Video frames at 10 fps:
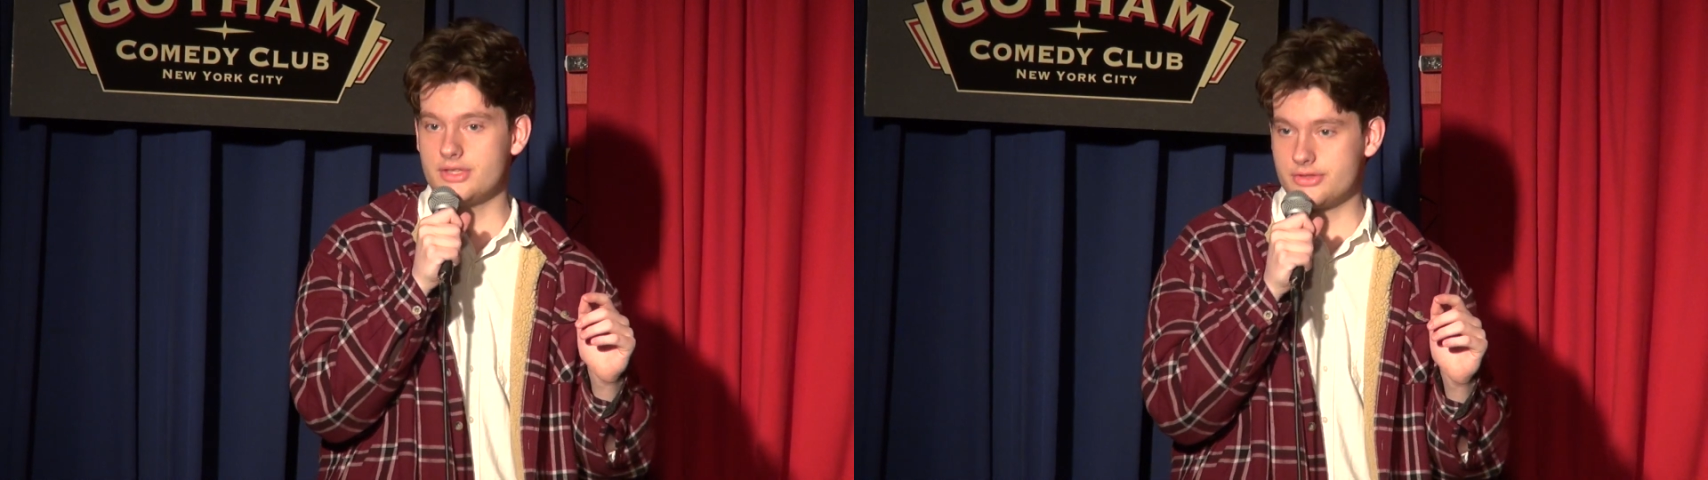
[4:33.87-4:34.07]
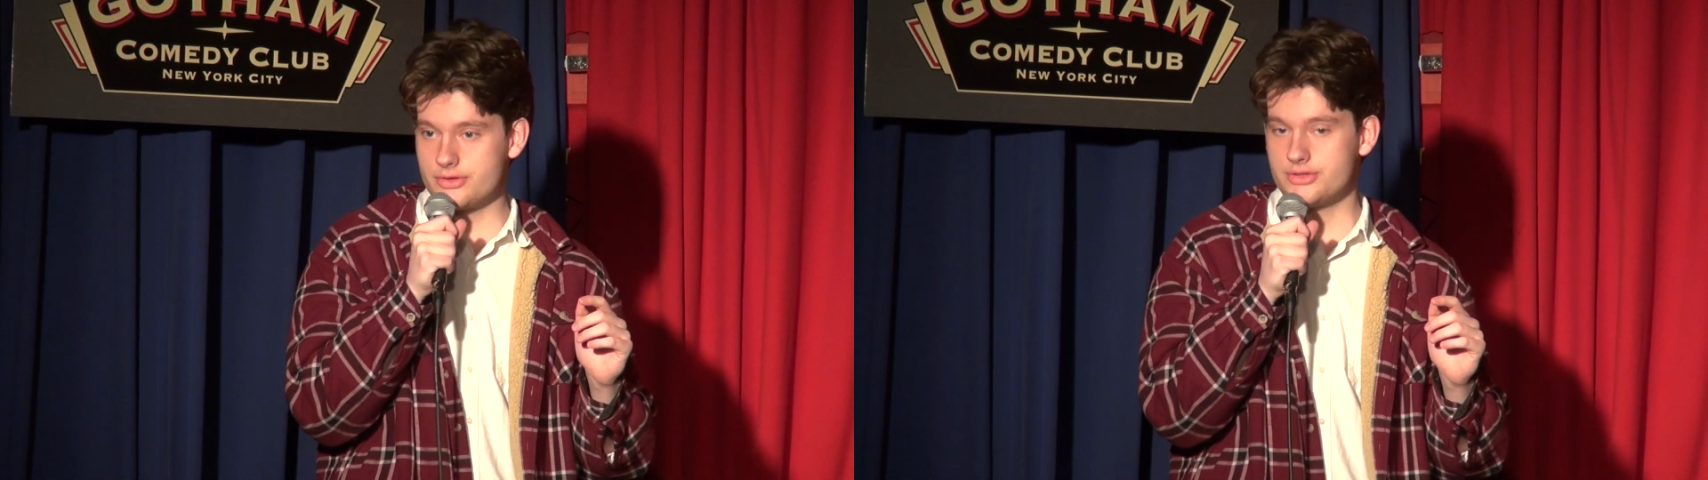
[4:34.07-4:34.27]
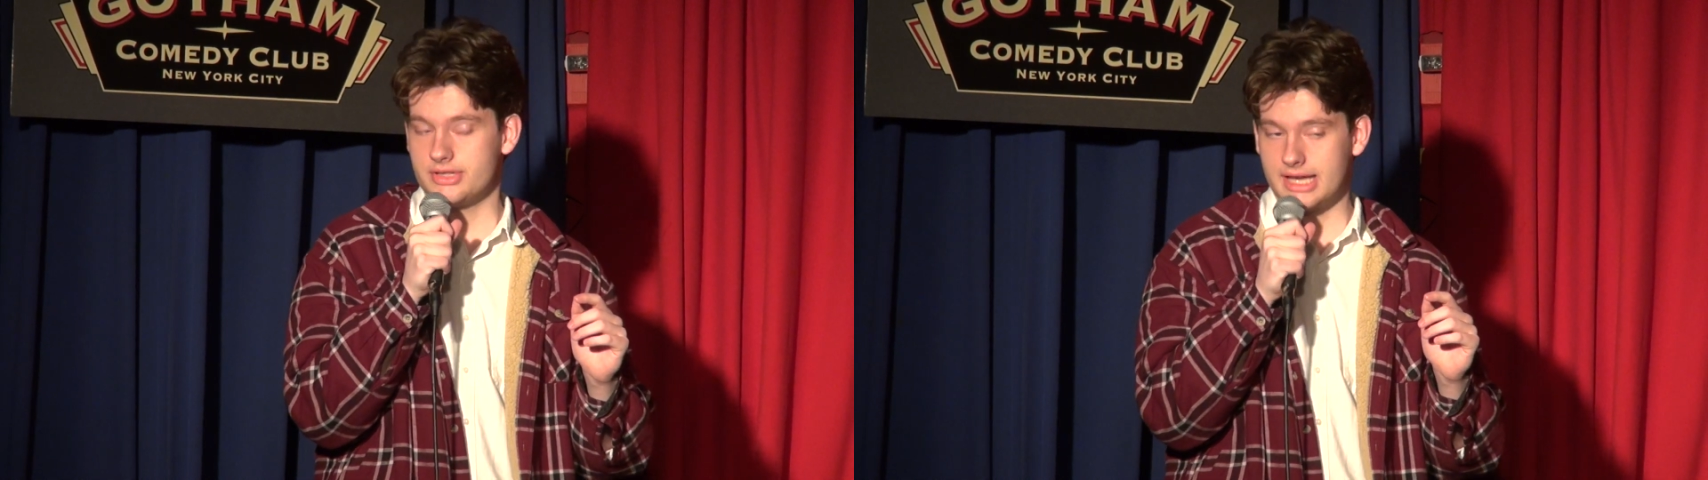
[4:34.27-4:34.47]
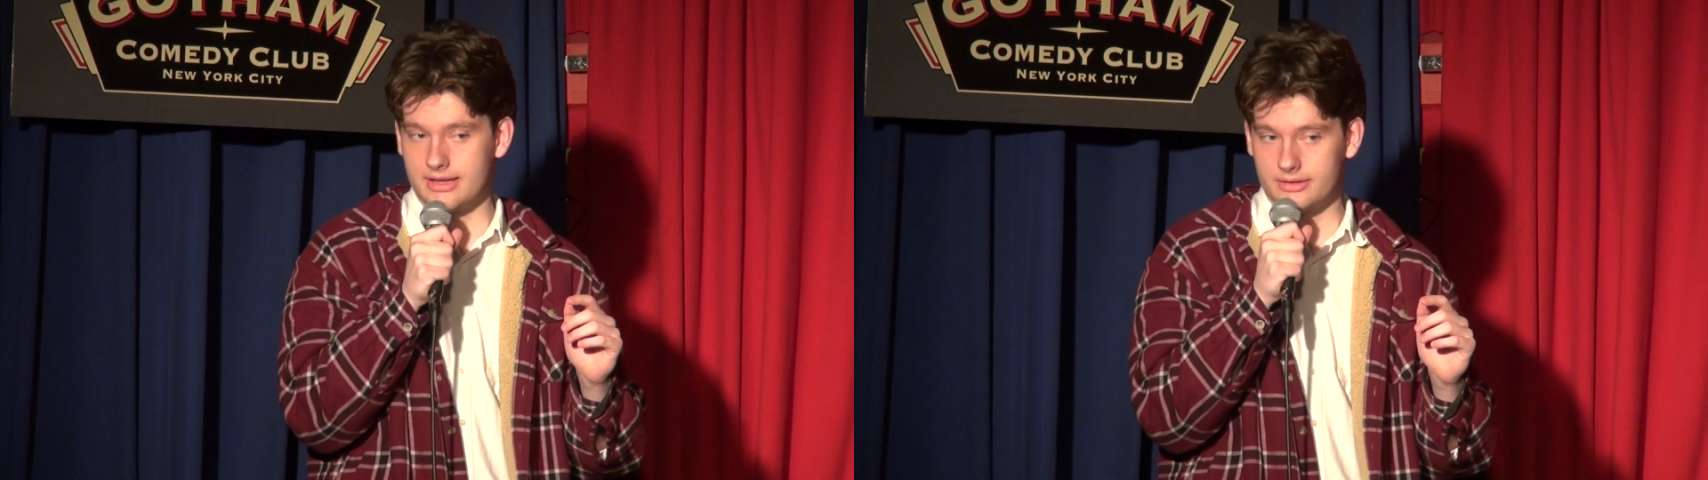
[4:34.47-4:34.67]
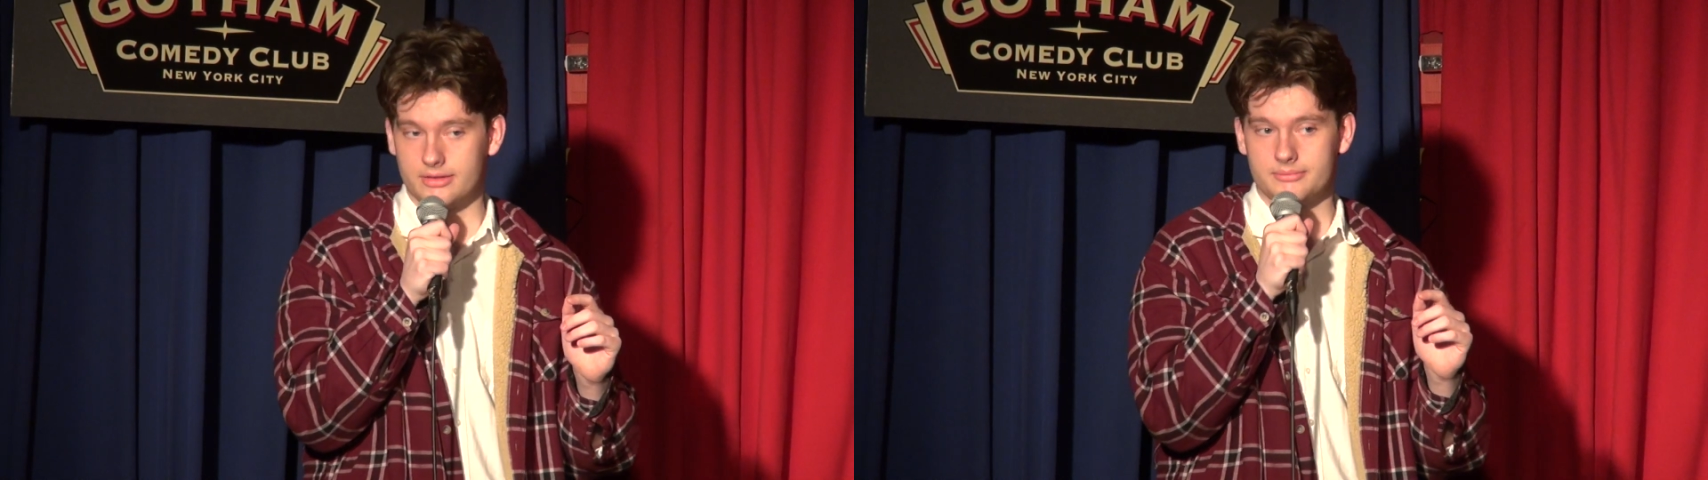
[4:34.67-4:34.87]
insurgent
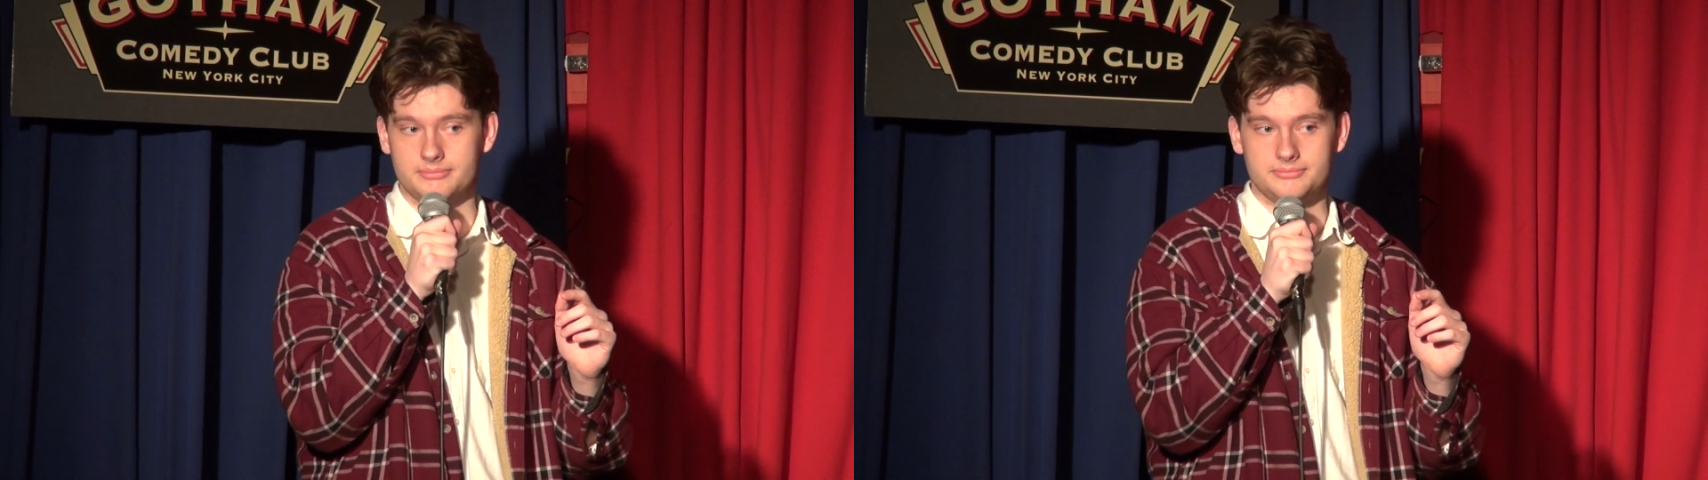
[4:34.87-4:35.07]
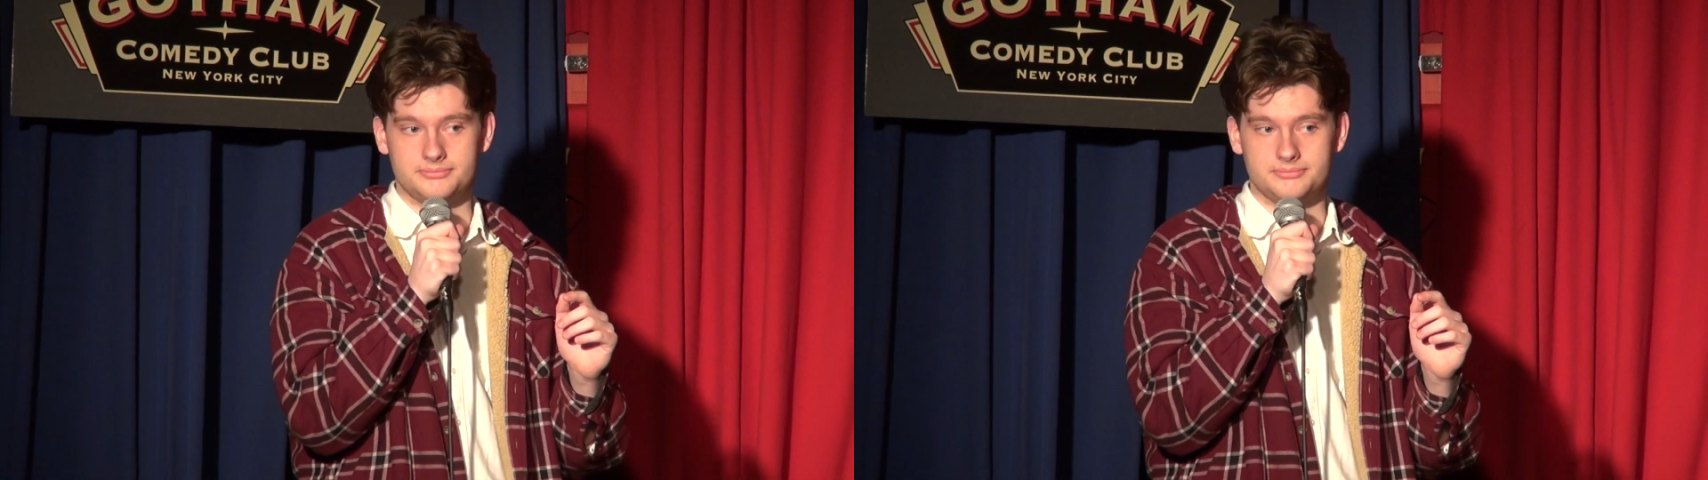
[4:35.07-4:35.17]
candidate.